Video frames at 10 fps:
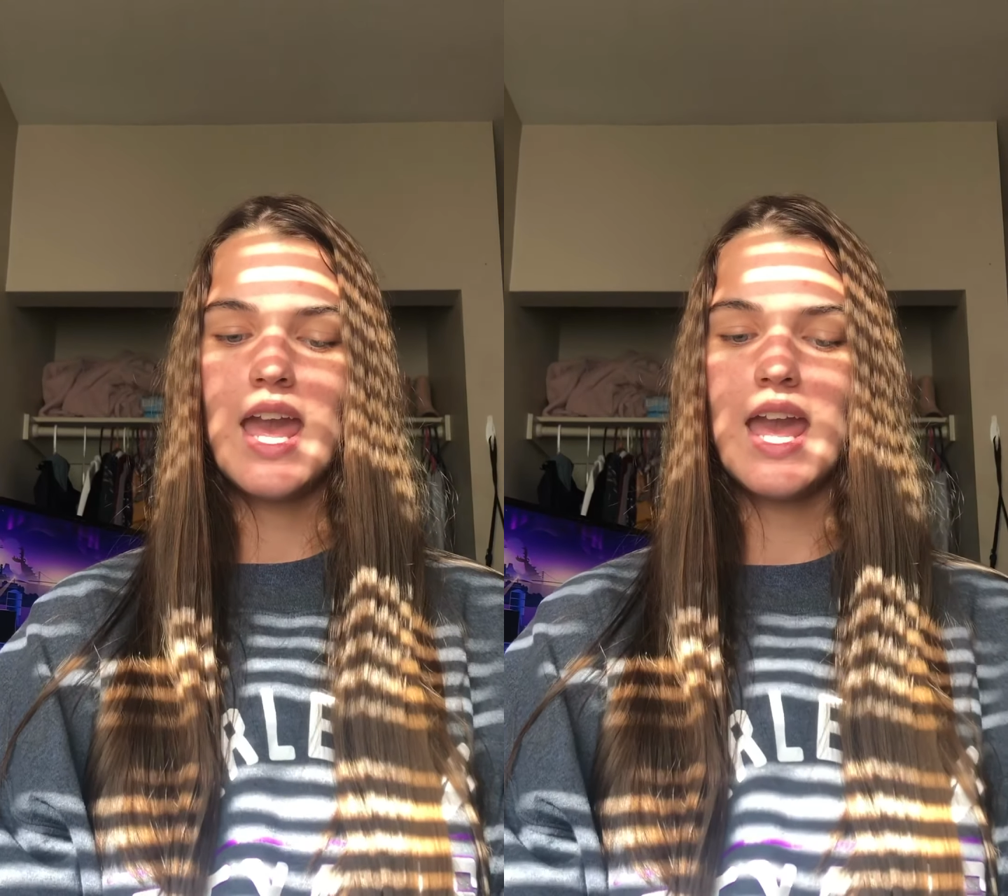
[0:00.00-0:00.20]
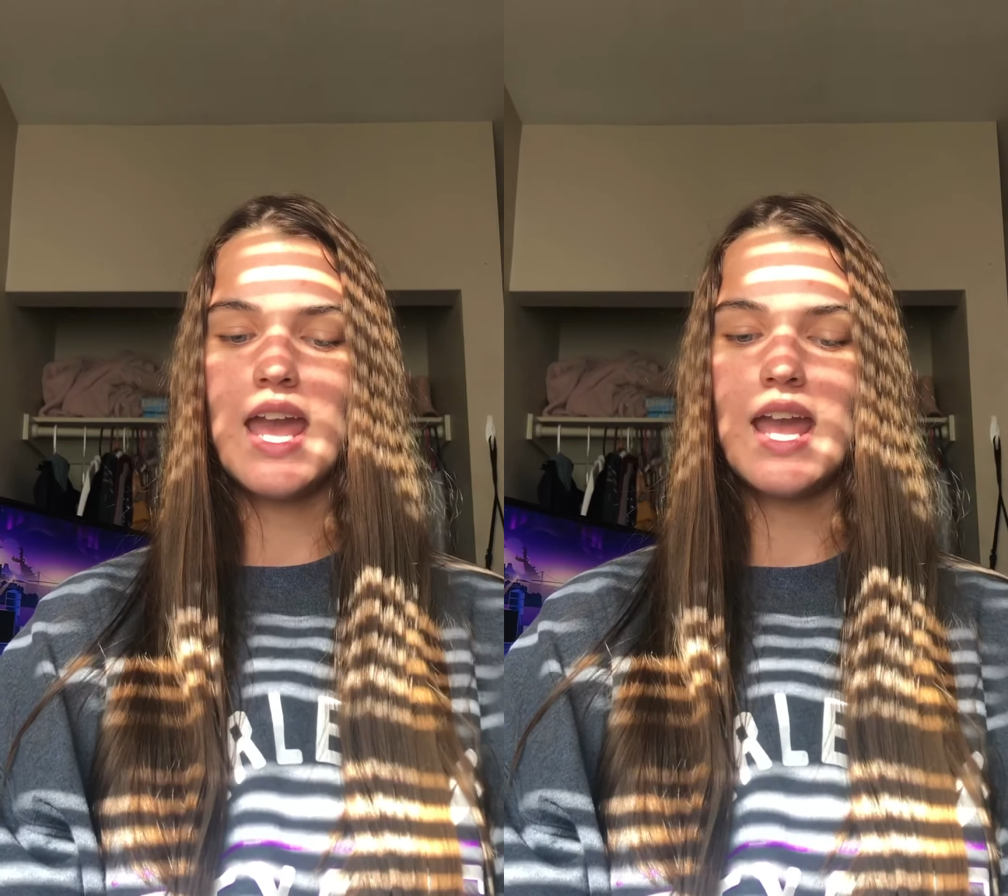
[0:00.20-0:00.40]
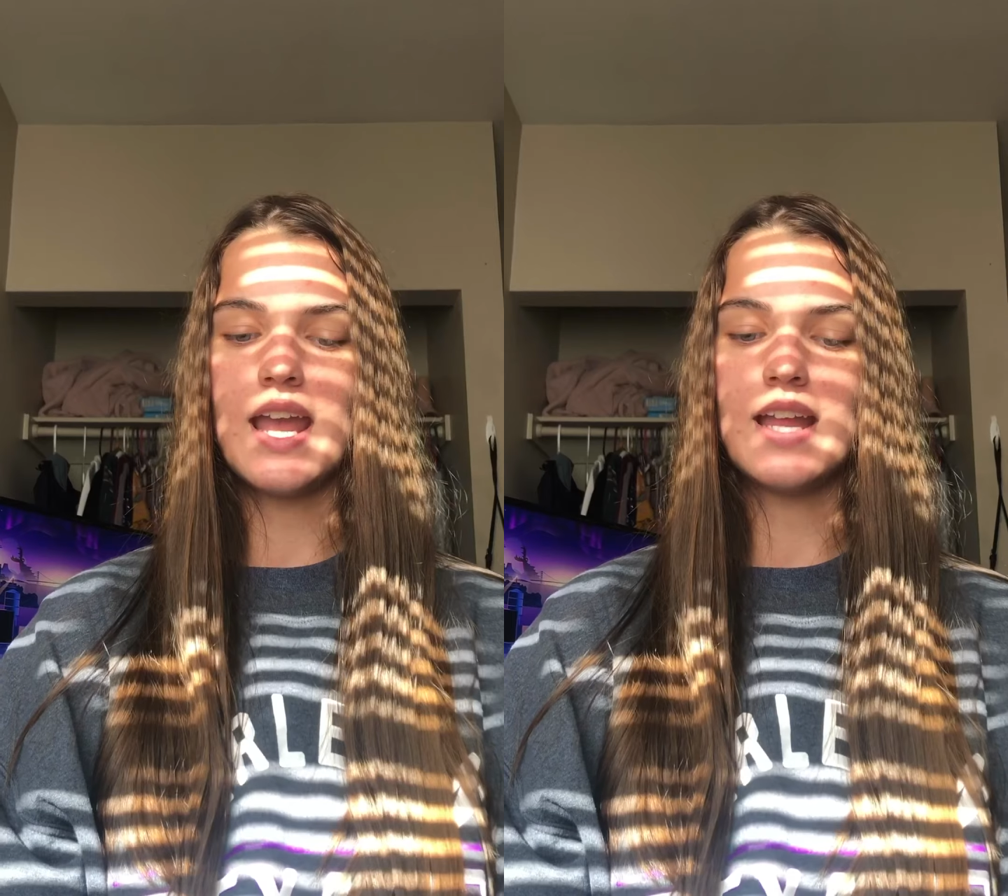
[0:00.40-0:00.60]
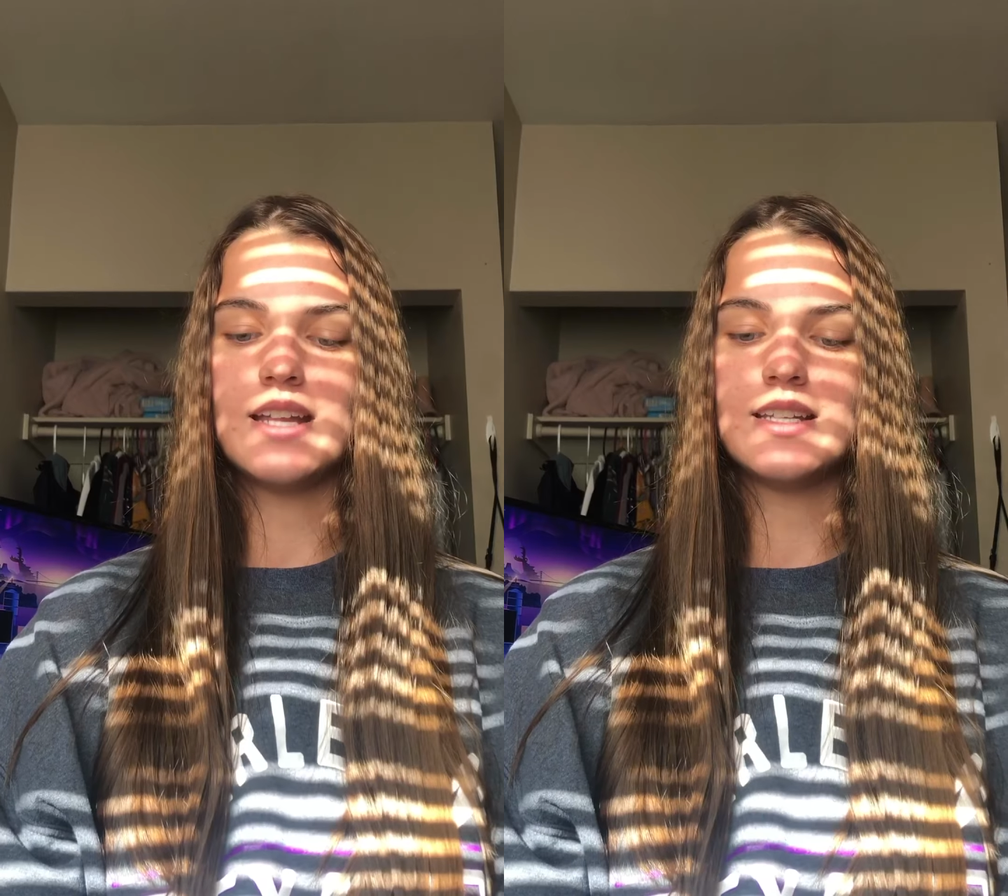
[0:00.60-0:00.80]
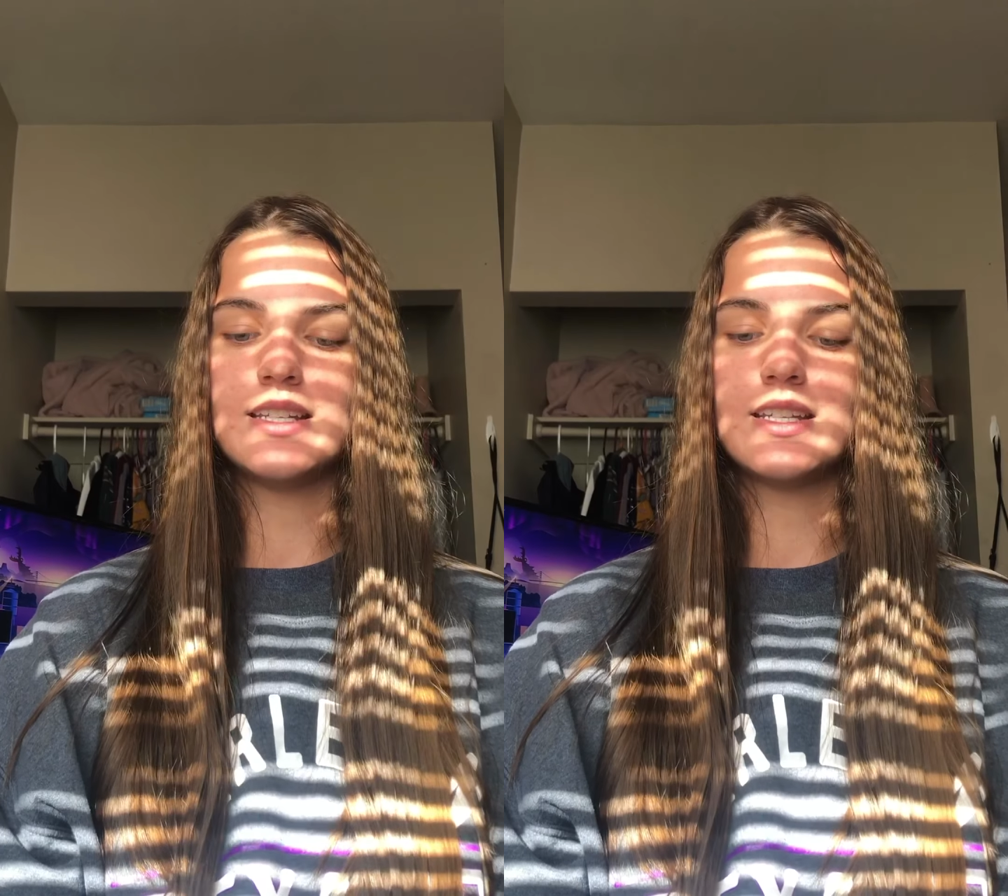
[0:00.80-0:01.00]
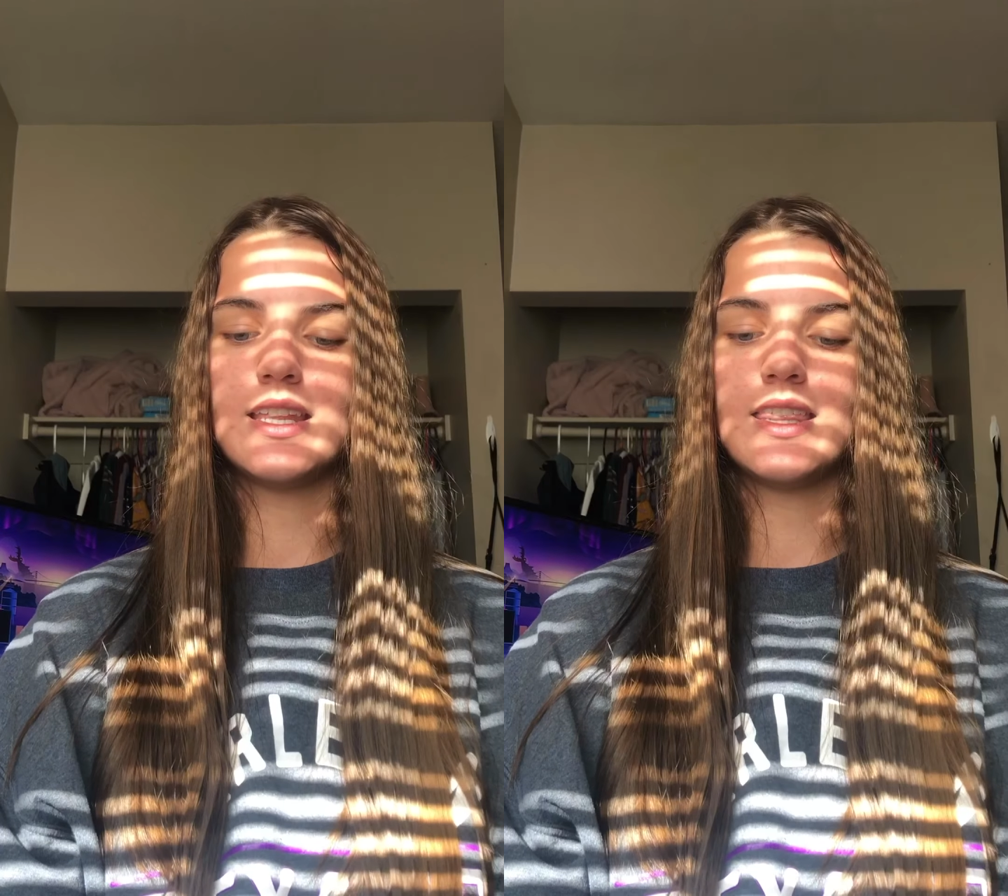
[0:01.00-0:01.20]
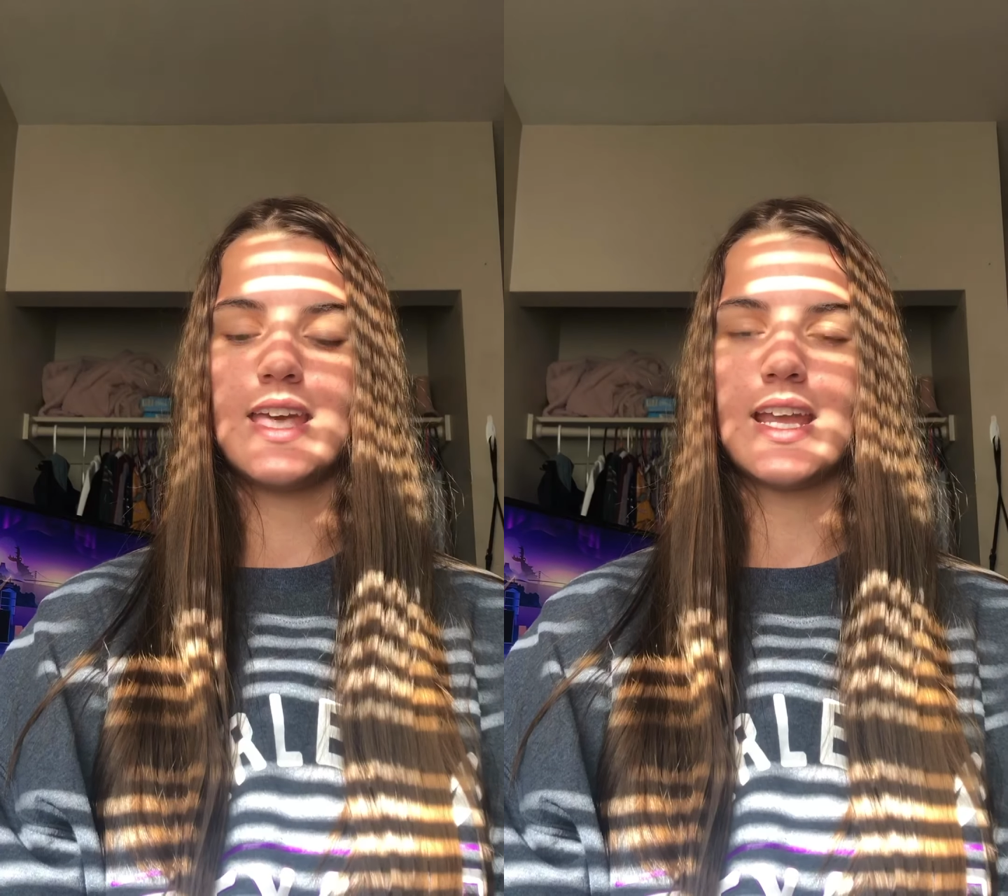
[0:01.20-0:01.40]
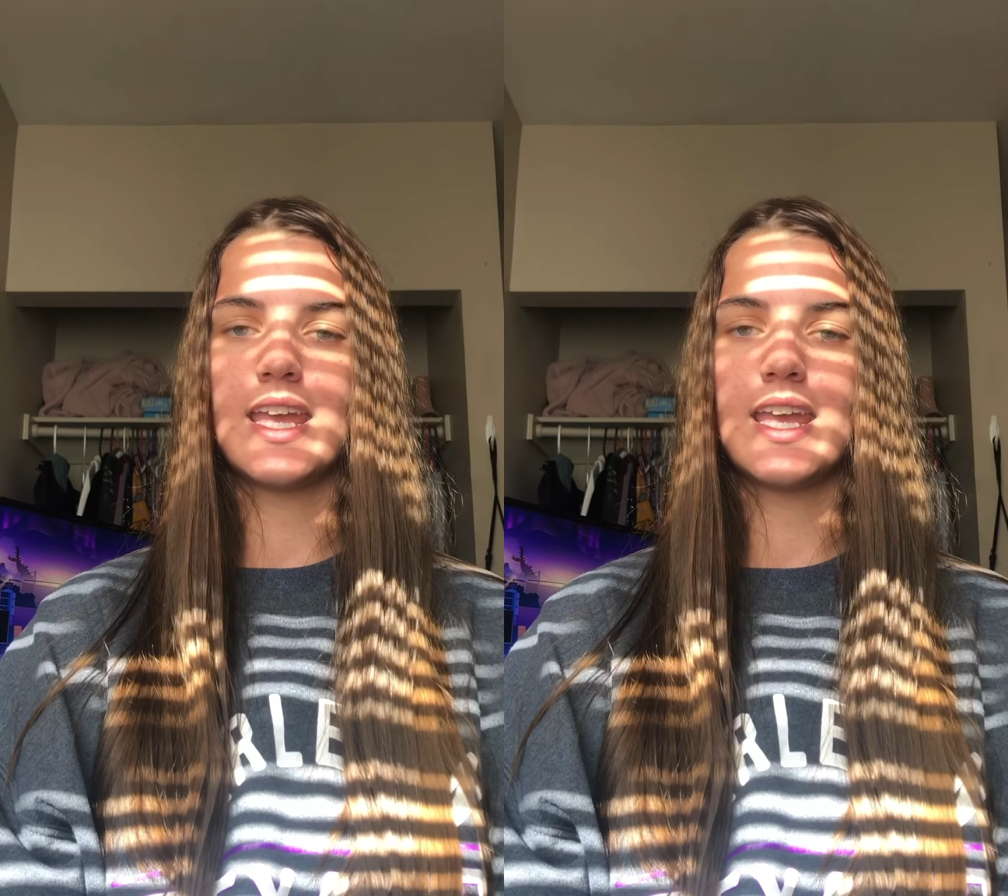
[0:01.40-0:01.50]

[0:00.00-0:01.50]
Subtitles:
and that